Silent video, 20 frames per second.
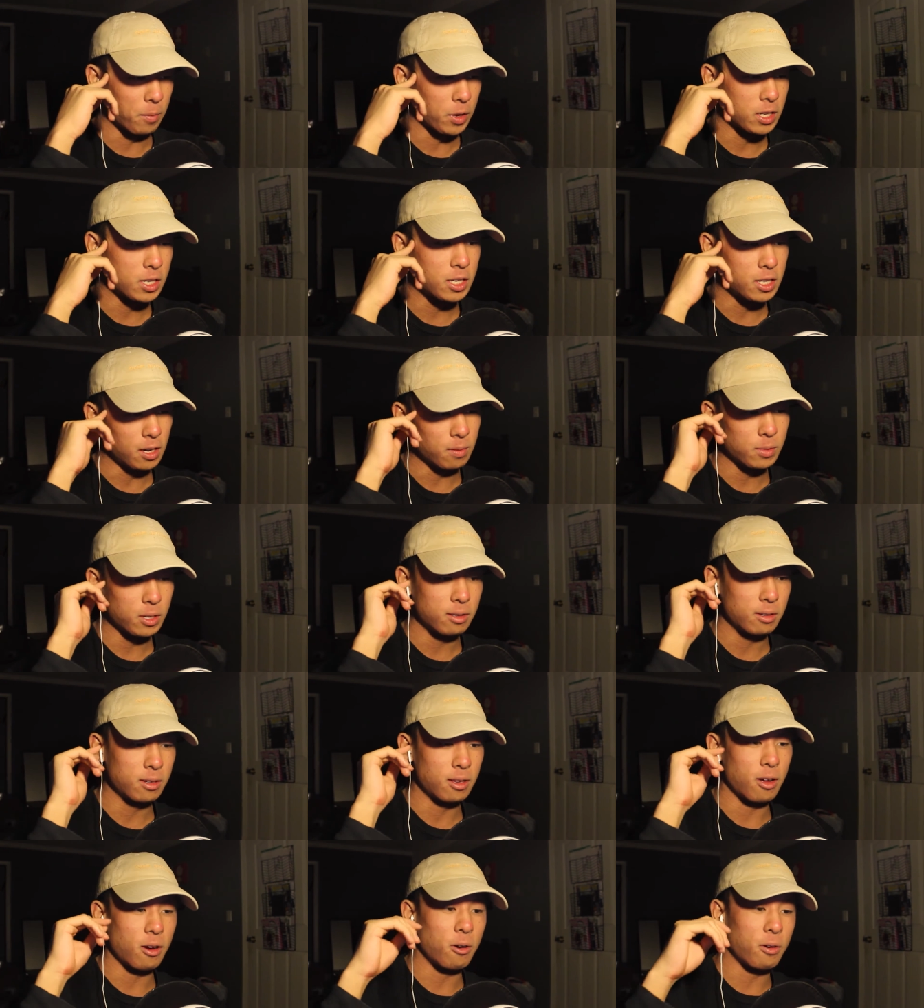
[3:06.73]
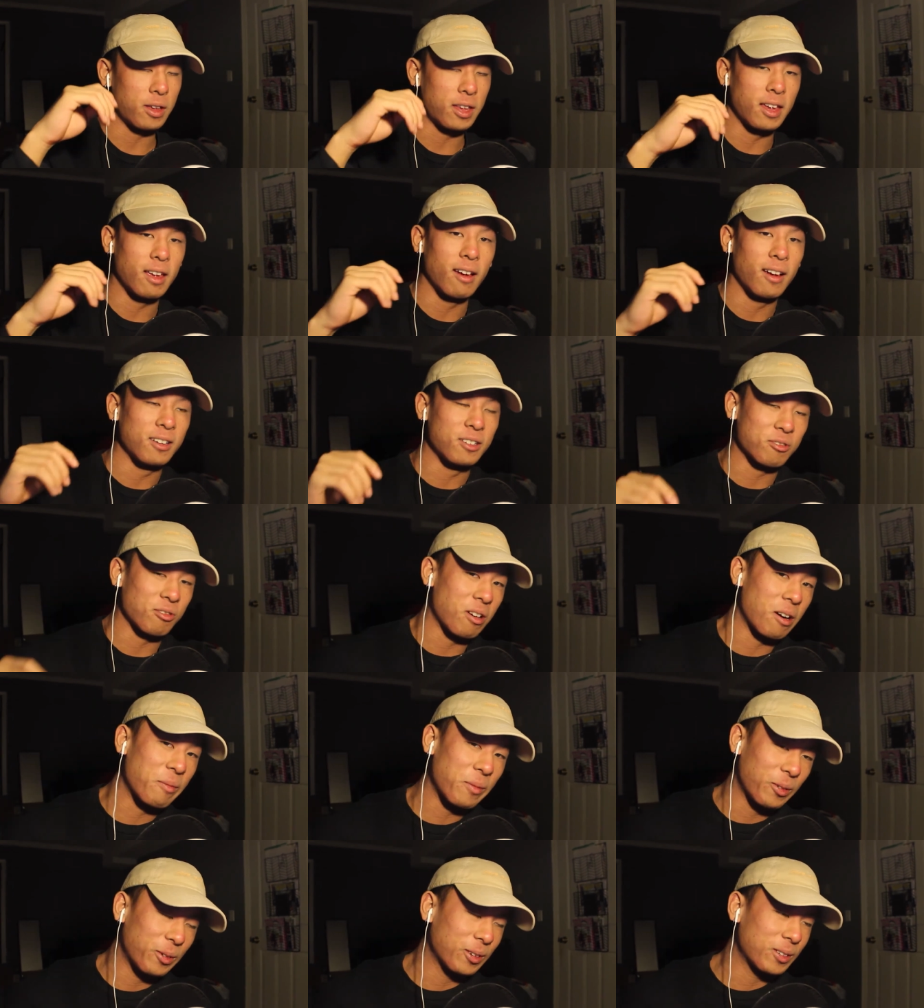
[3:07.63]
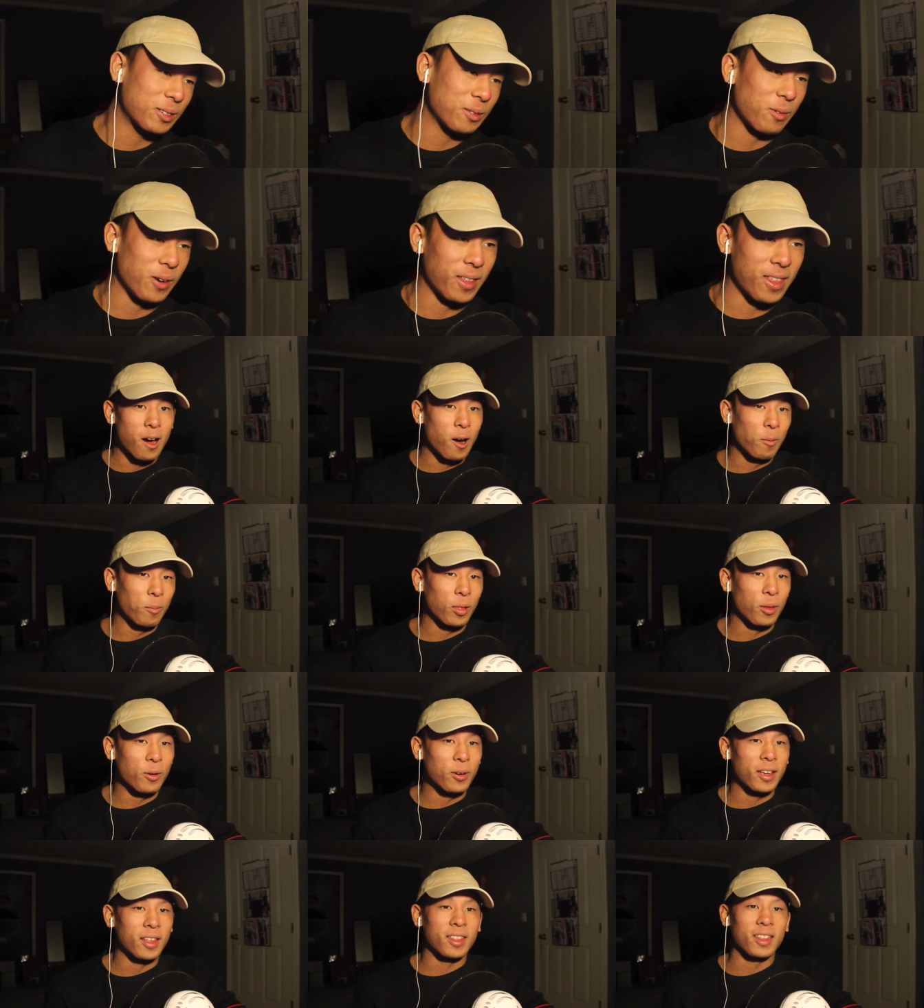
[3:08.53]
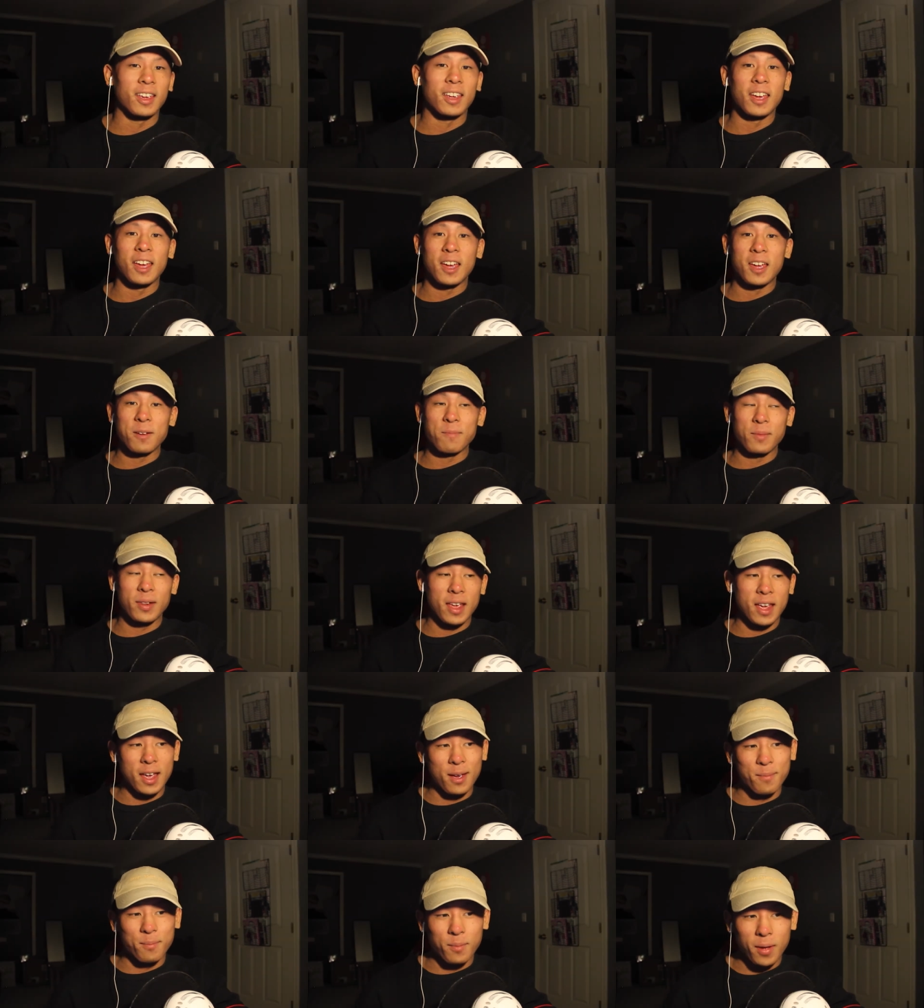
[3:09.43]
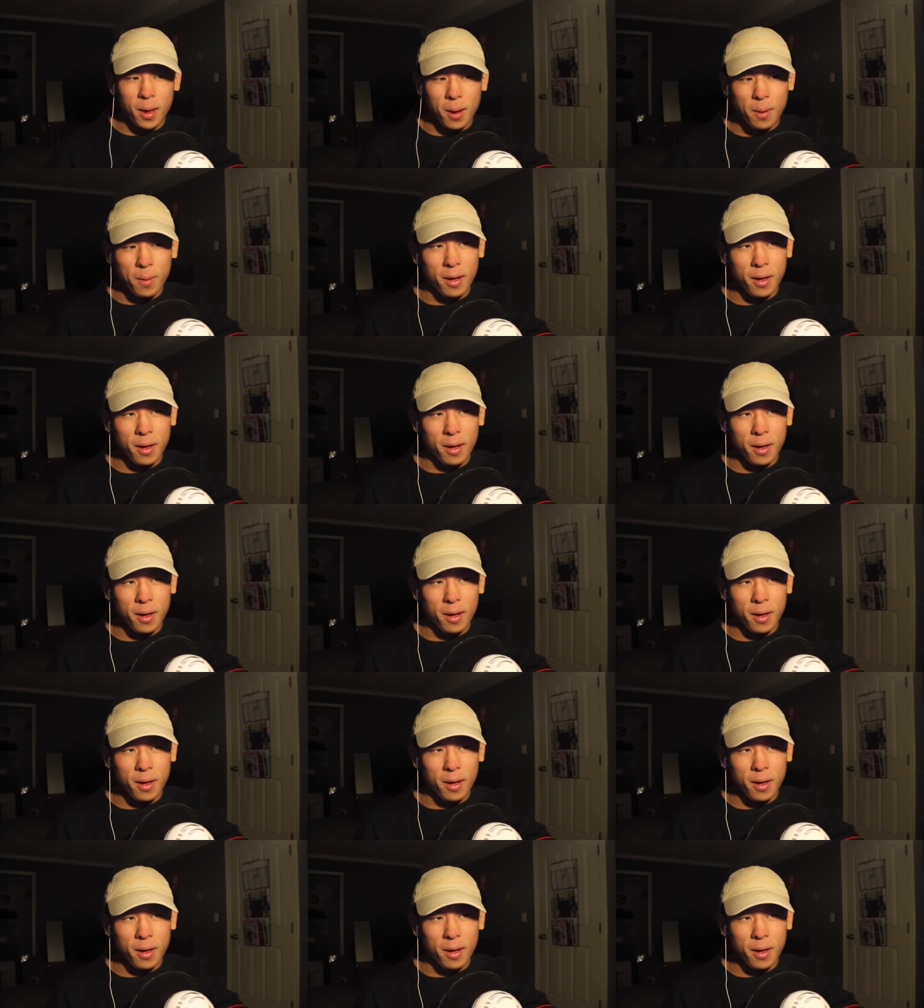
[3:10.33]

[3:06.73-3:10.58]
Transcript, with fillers: It seems as though he had troubles with uploading the game name